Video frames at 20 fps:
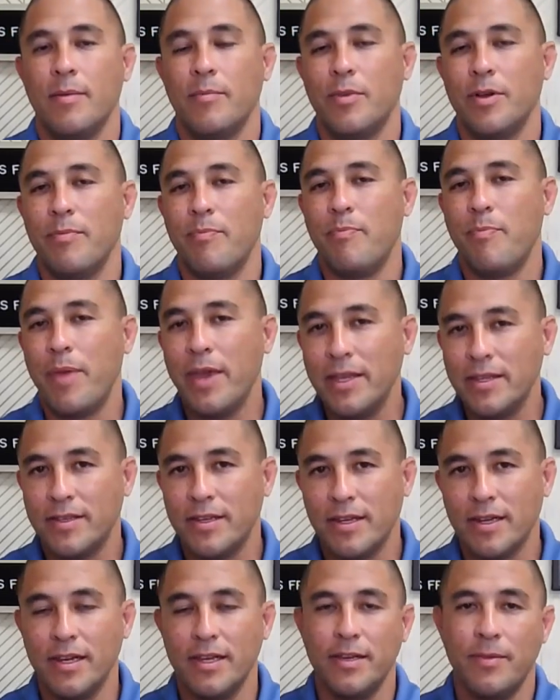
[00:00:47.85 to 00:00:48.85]
But
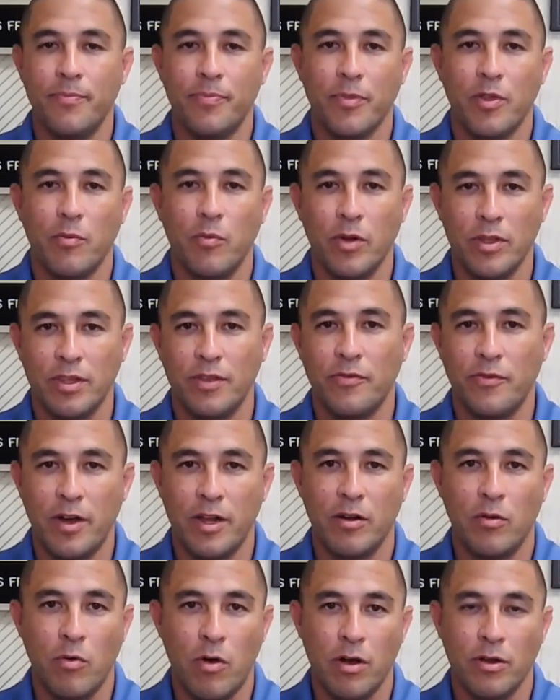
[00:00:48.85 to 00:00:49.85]
basically, what the
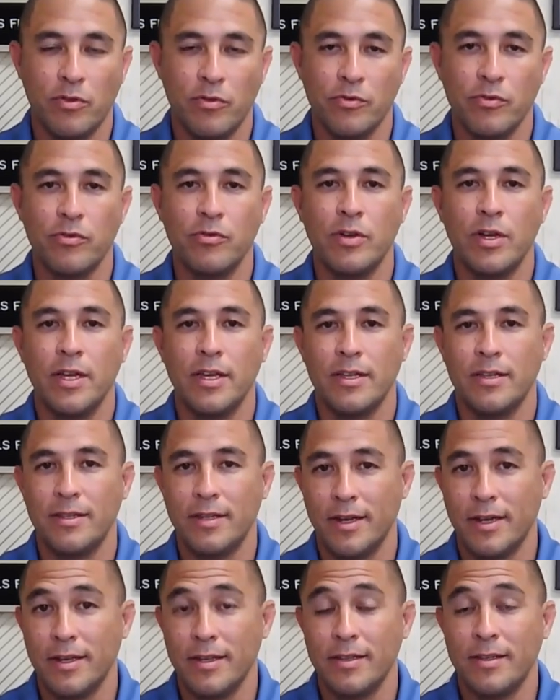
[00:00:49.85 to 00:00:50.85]
final walkthrough
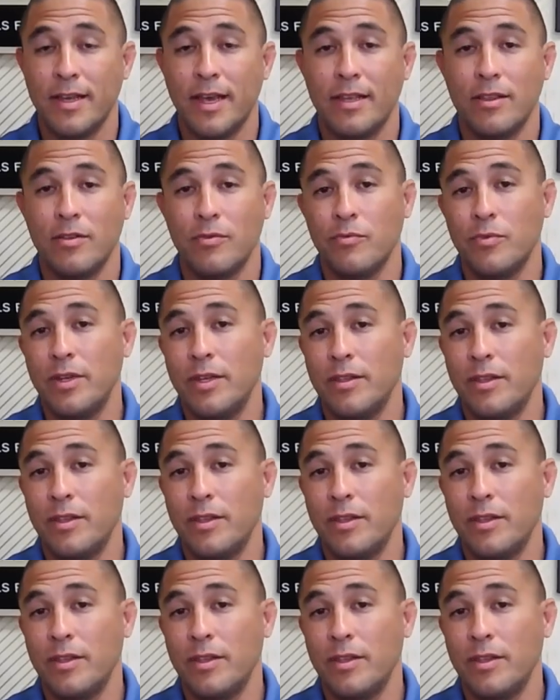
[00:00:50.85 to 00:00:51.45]
does and the,